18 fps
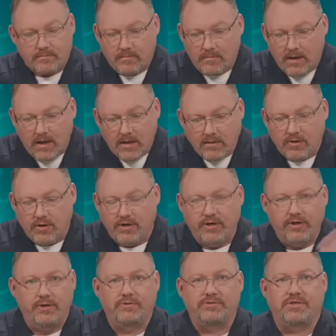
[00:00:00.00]
learn
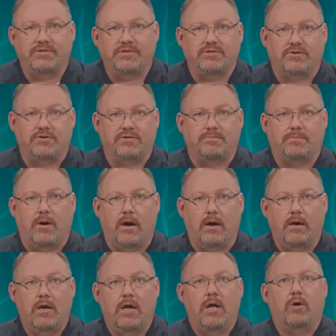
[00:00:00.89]
to use this search
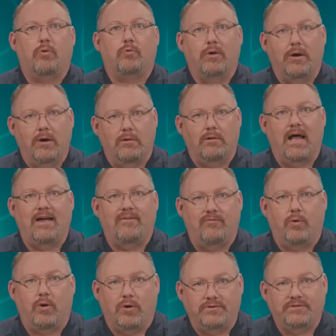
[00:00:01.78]
bar. Real life
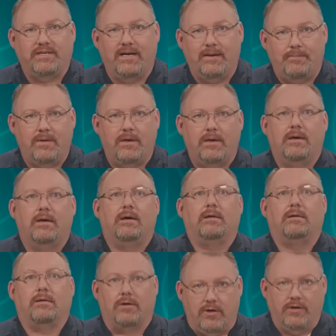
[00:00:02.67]
world tip,
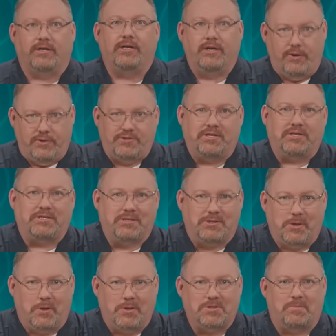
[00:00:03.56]
learn to use the
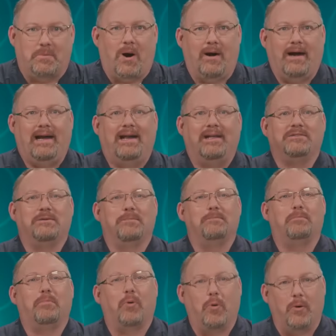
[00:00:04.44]
search bar. It is
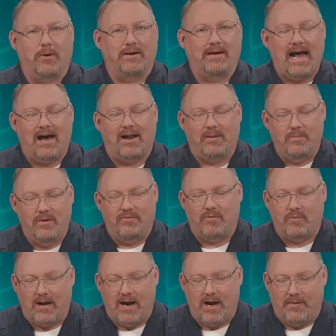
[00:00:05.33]
important to how to
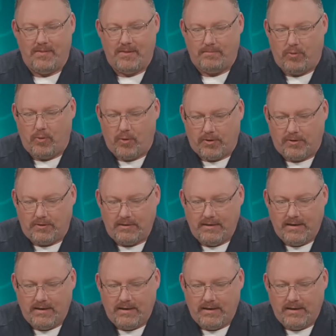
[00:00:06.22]
move around the portal